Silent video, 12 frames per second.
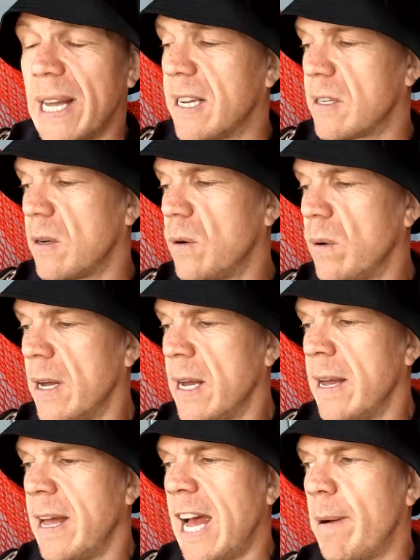Dazzle,
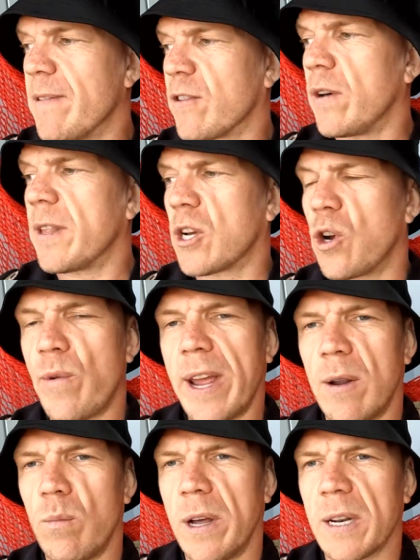and we've got the
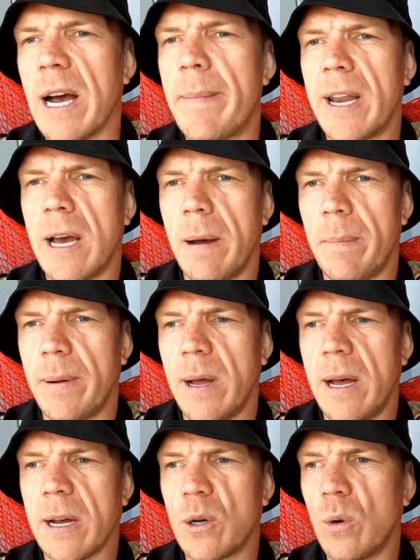Korean one coming up
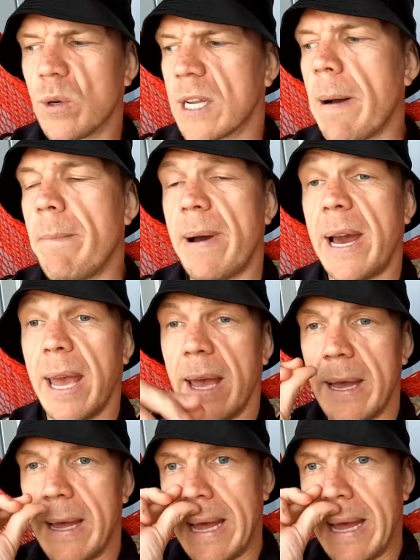called Gumbae.